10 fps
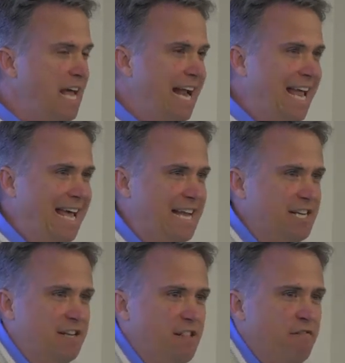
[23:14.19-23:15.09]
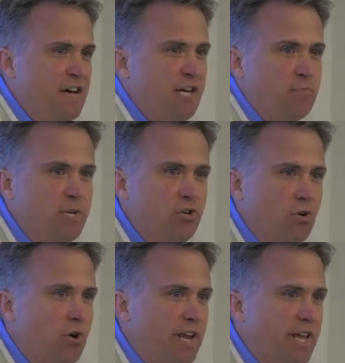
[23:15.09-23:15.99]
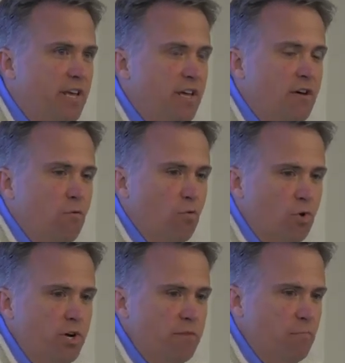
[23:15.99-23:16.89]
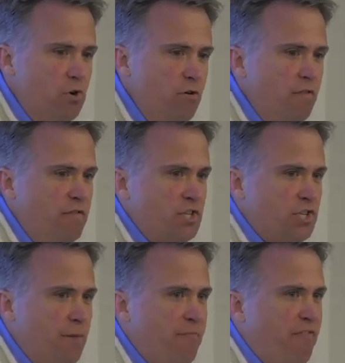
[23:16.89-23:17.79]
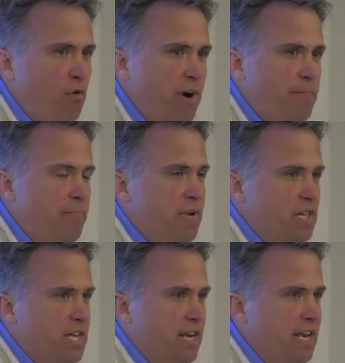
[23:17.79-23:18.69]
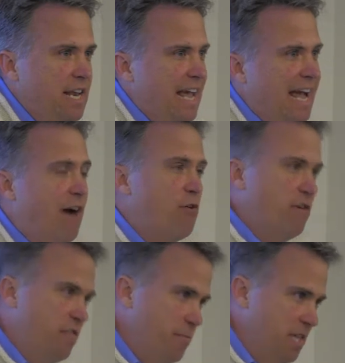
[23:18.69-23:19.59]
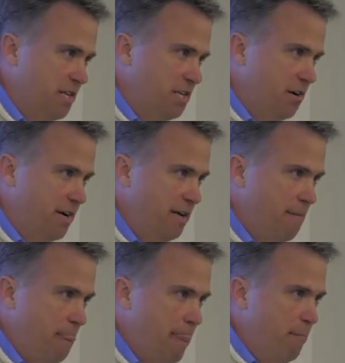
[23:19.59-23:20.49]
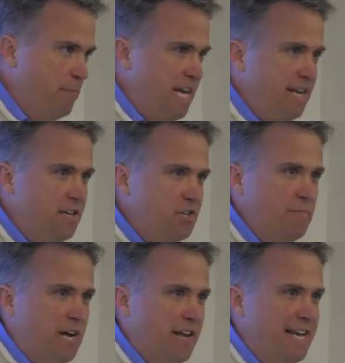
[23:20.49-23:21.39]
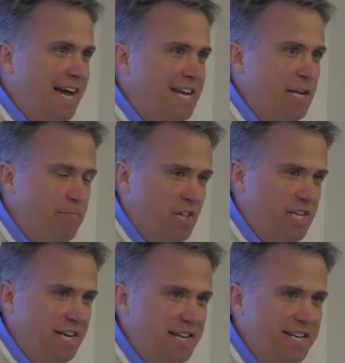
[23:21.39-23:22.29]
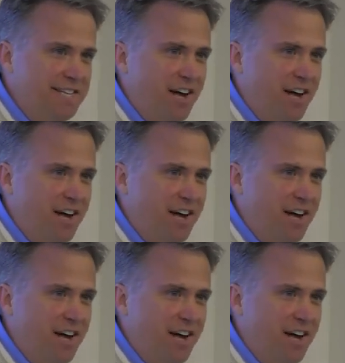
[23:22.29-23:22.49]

And the vast majority would move some $40 billion out of the military, meaning there's about a $90 billion